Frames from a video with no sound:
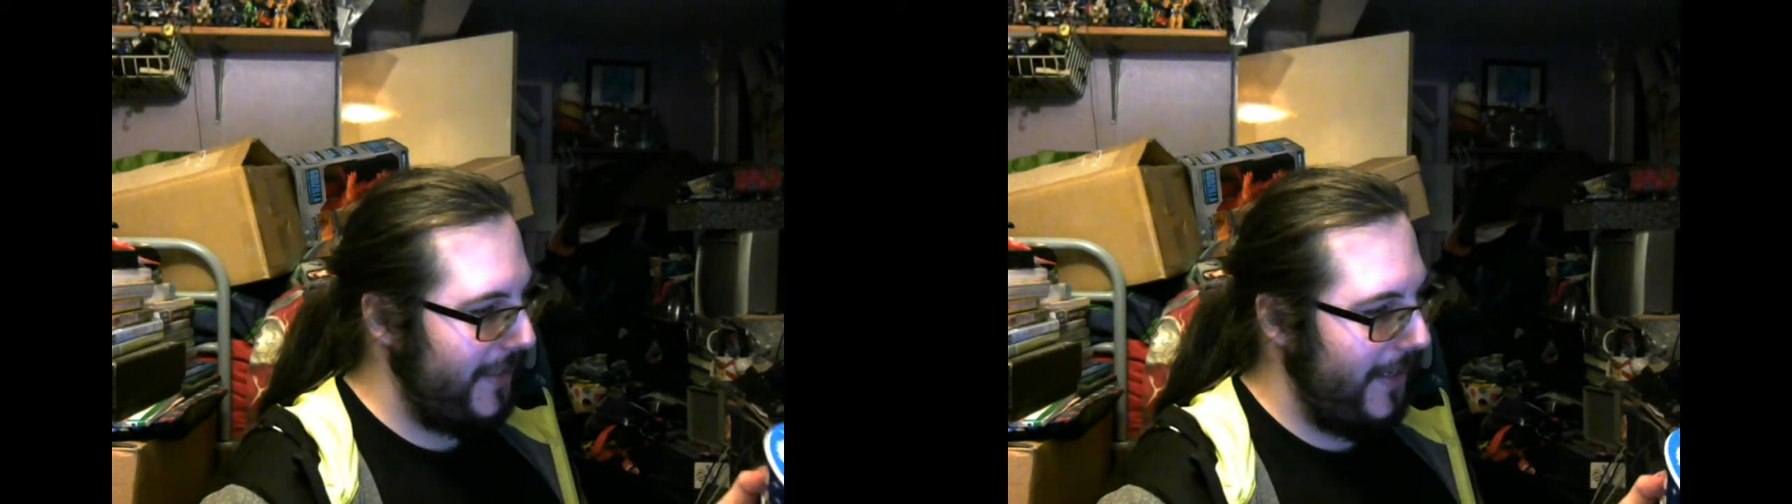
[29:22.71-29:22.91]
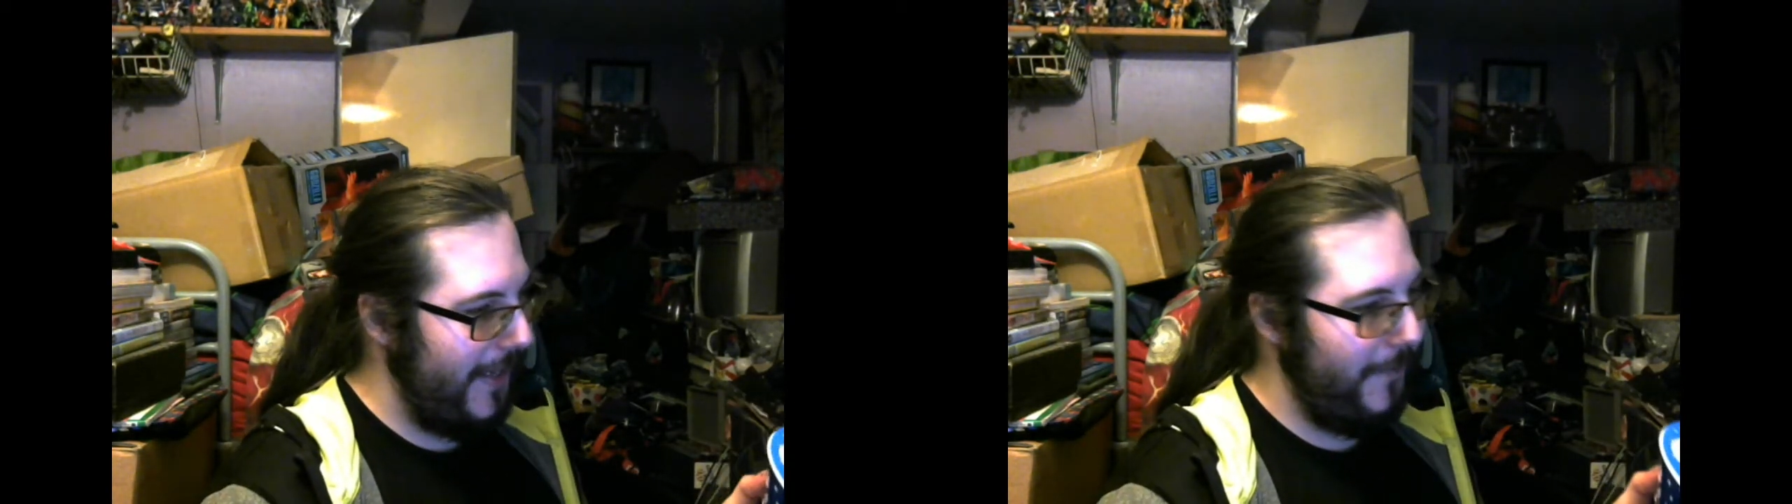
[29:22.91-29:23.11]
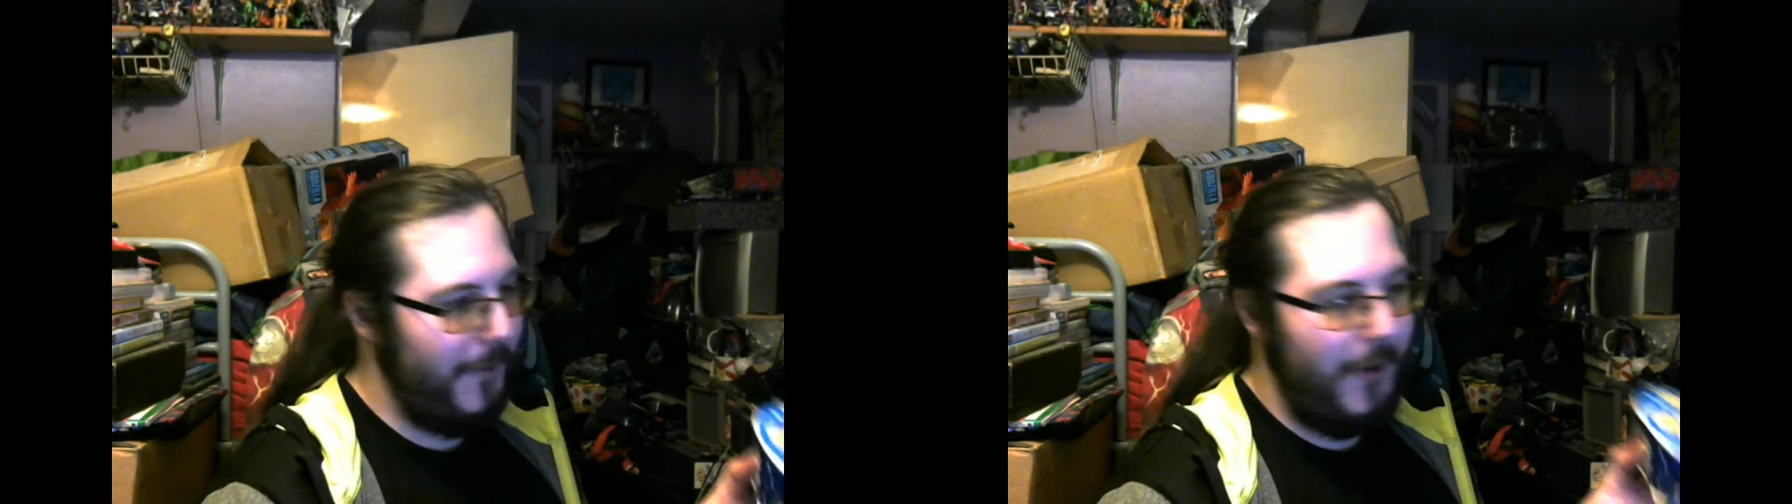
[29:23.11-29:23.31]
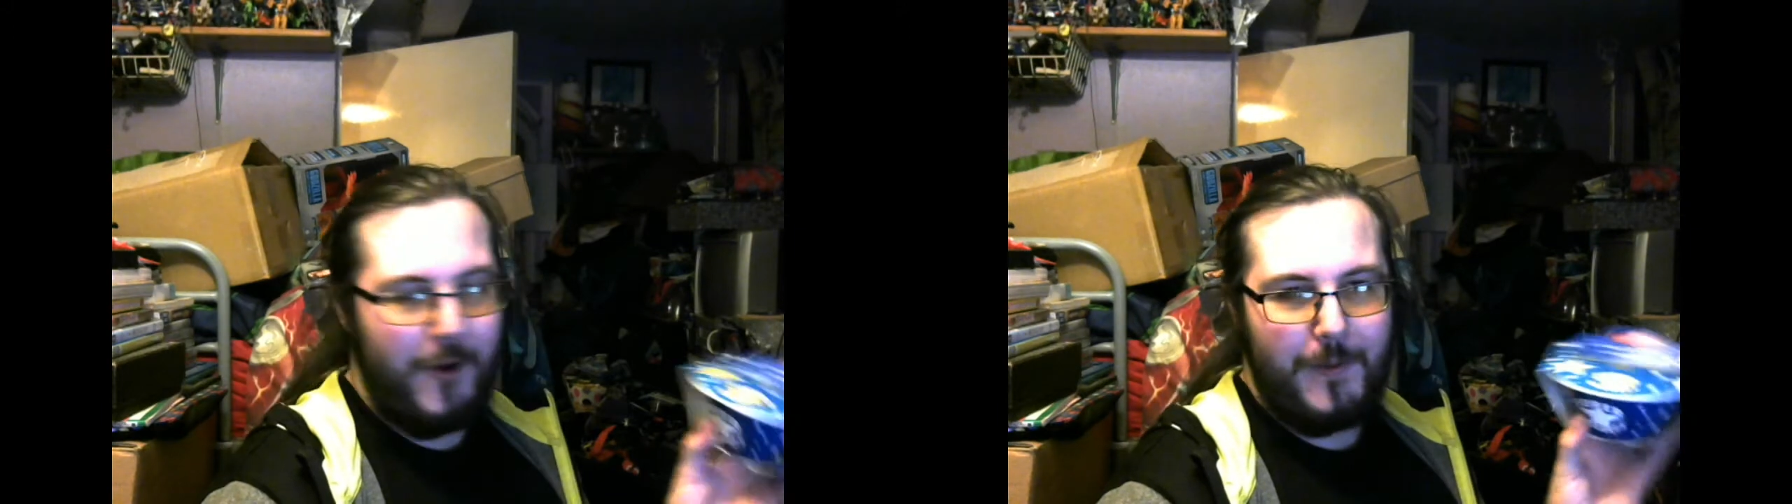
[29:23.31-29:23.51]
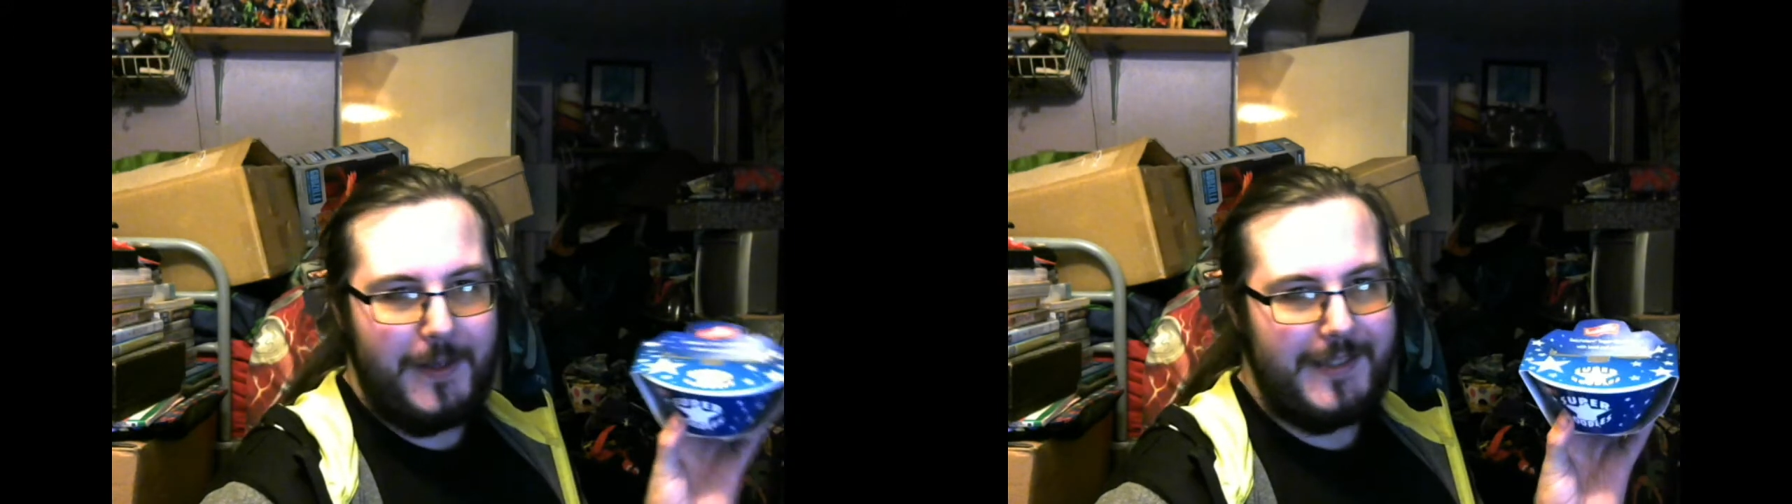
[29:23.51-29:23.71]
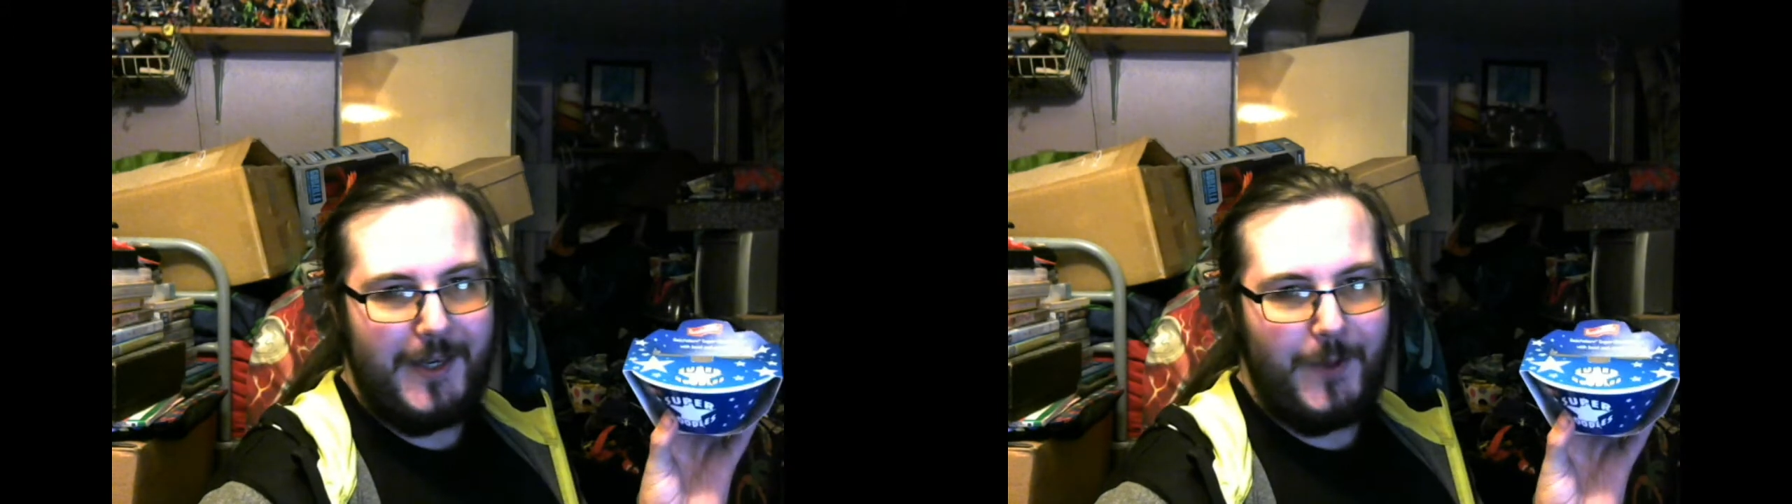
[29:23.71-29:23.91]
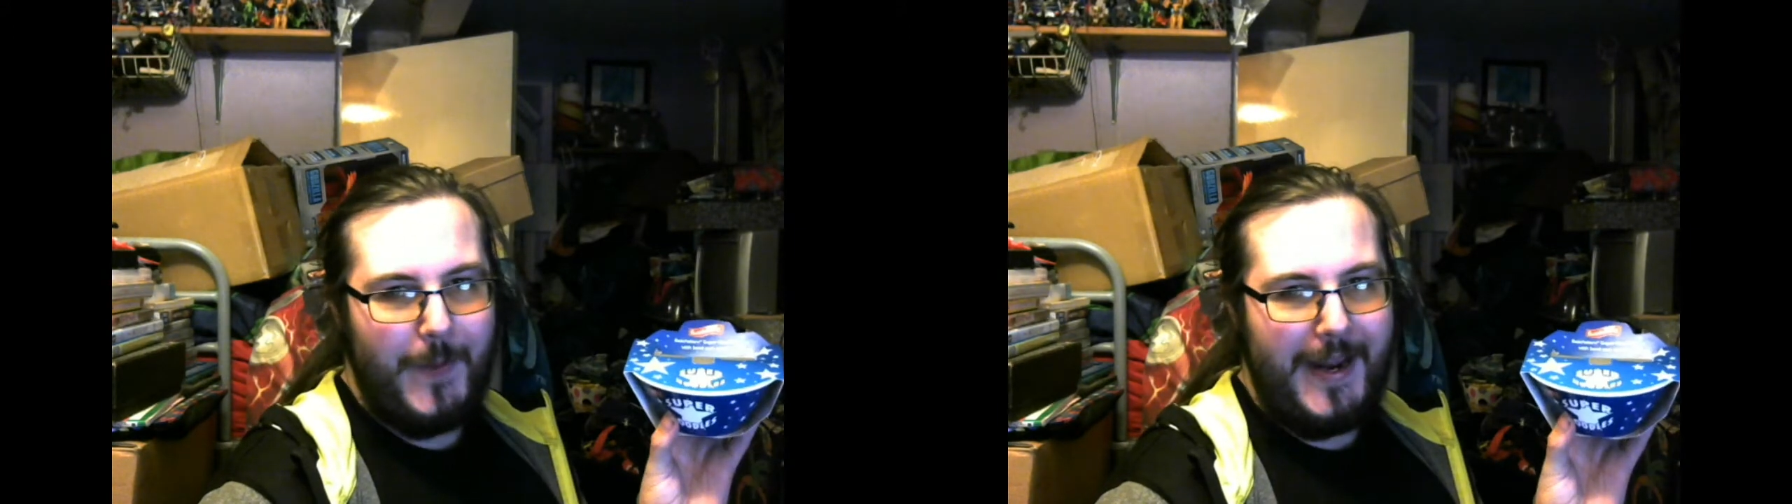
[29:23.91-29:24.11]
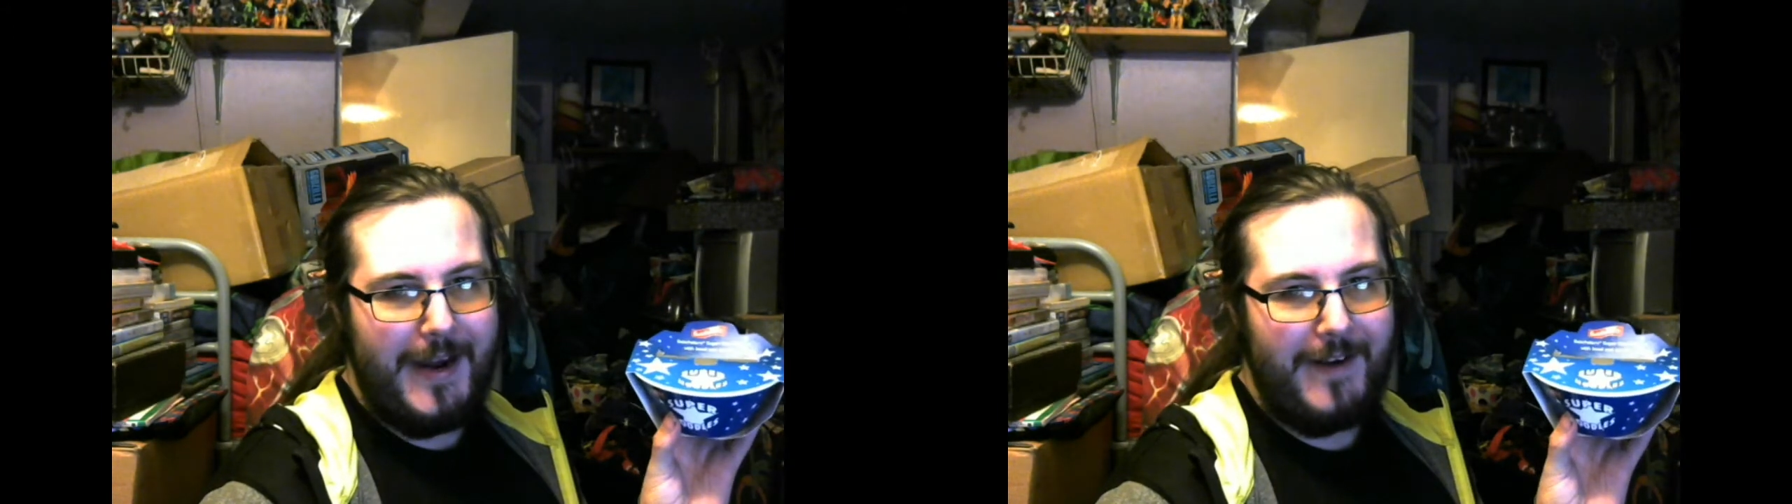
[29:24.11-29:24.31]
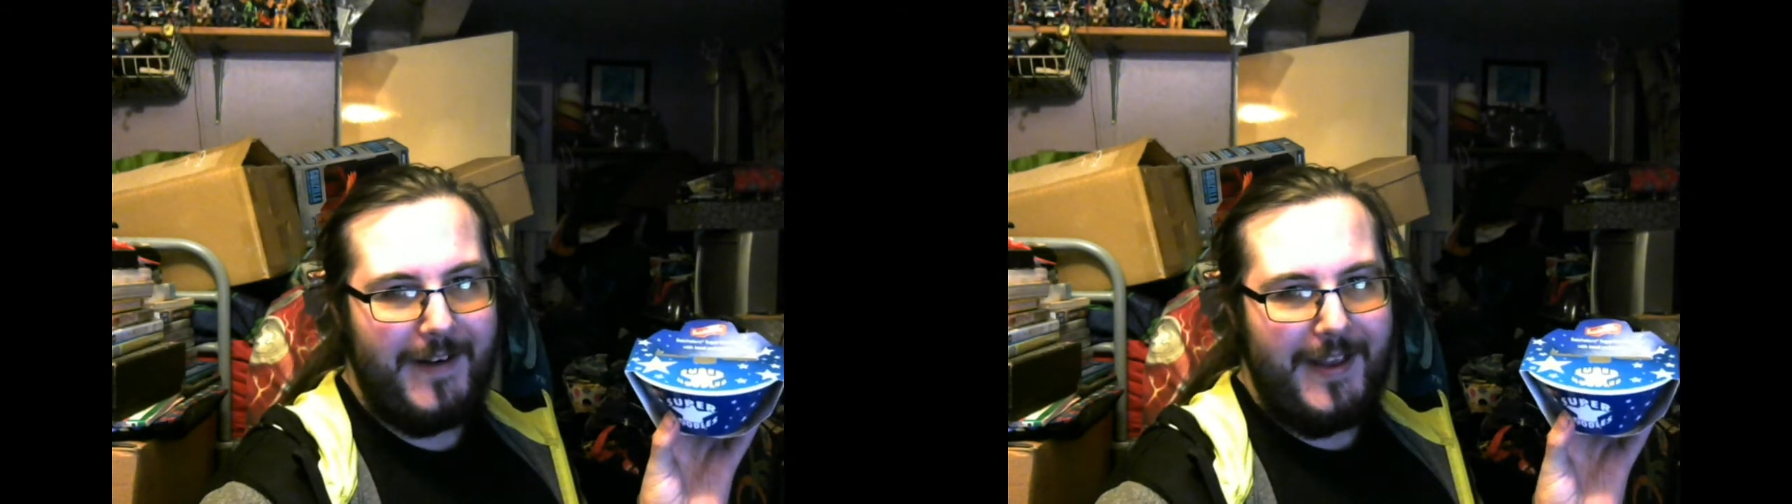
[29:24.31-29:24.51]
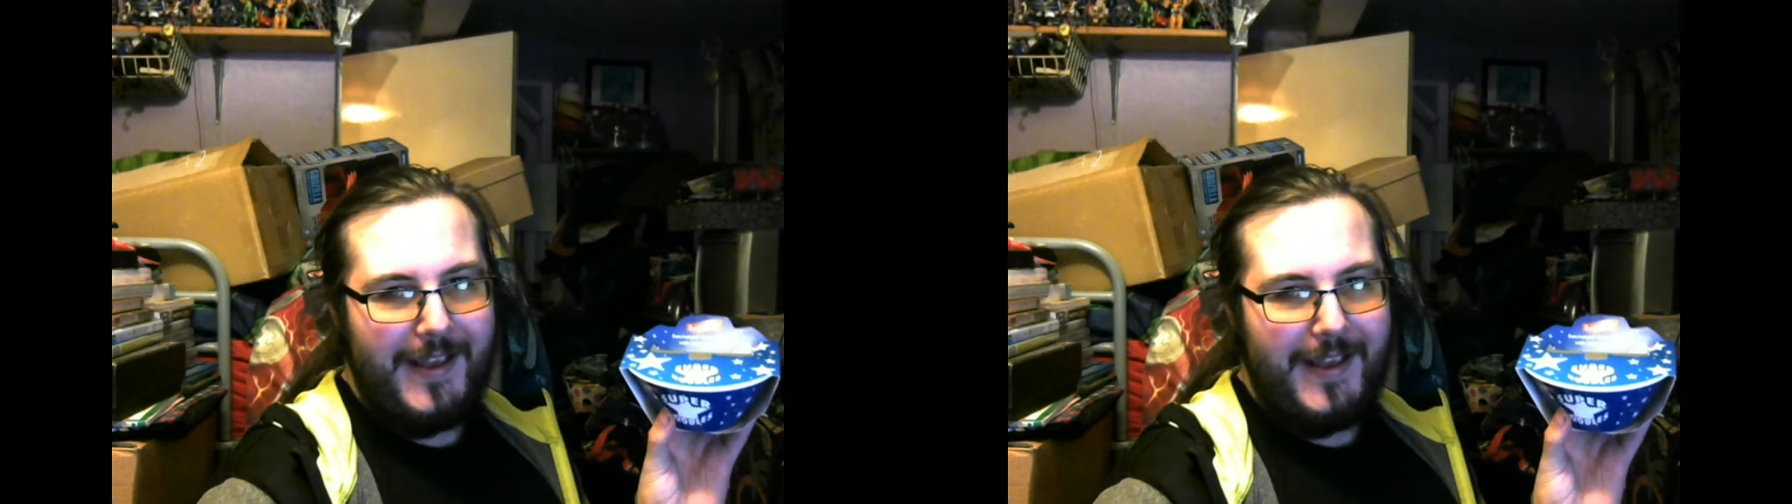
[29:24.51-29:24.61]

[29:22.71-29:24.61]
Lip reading: I have no idea where,